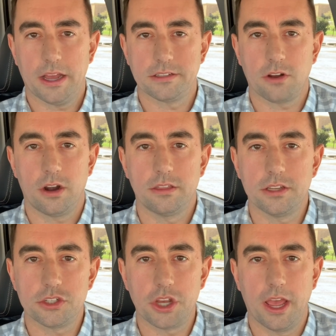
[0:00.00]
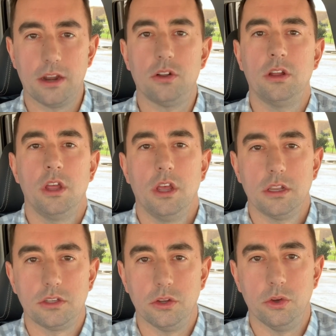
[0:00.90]
I started this channel
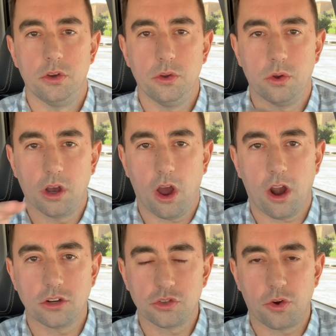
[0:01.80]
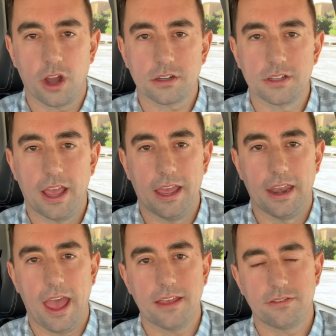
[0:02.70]
to do car, trucks, and
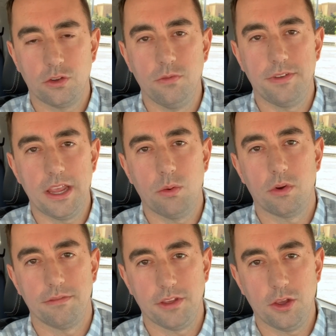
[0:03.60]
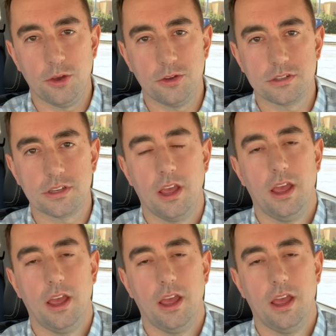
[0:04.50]
SUV reviews.